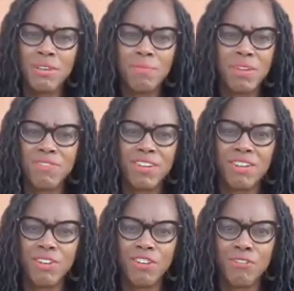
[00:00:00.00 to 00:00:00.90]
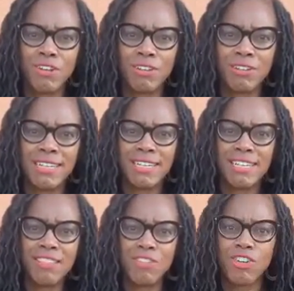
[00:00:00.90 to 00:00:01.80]
Make a video on your phone
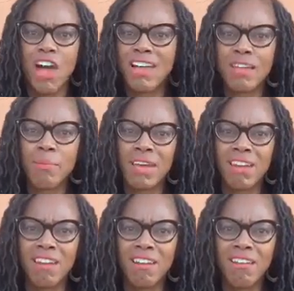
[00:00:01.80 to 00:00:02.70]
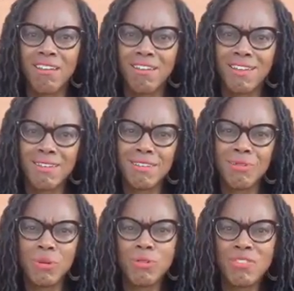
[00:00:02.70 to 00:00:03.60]
and start talking about it,
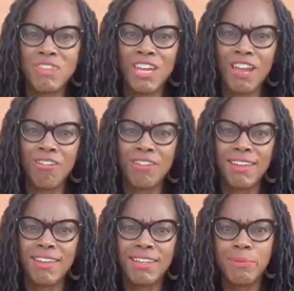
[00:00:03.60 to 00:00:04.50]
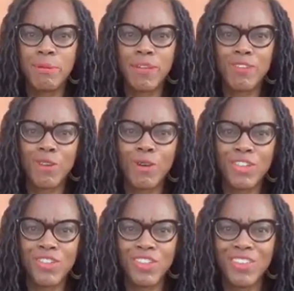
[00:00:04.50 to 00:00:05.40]
and post the video. And let people ask you
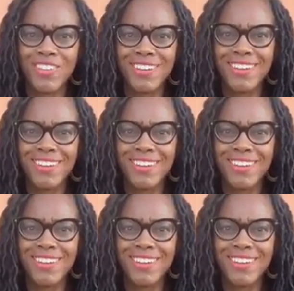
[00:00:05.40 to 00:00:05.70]
questions.